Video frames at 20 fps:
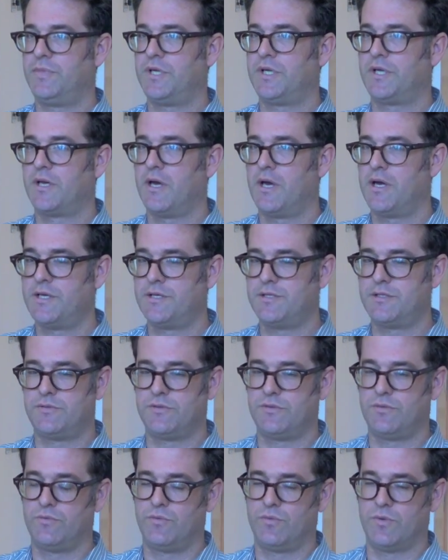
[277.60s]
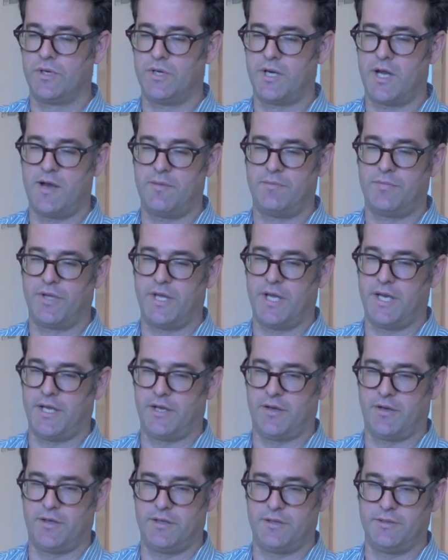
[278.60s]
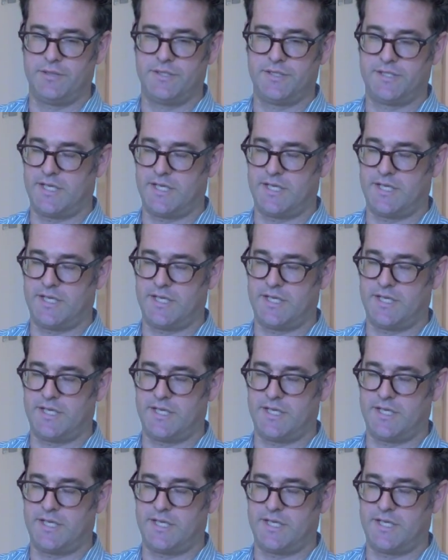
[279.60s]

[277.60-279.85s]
Because we're not planning on